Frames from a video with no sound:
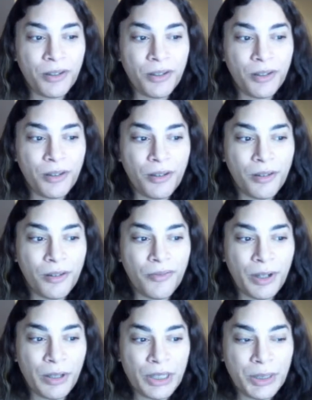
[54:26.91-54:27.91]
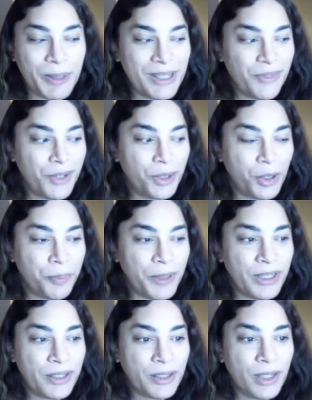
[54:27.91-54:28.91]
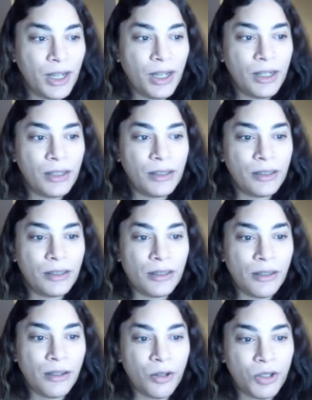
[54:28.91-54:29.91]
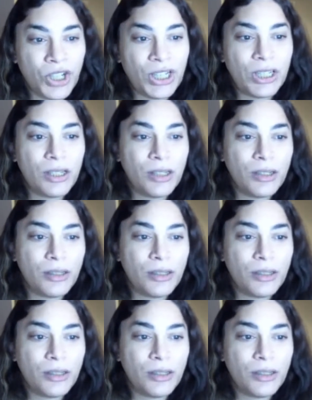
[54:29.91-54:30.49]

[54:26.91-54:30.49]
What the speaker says: on very specific topics, logic,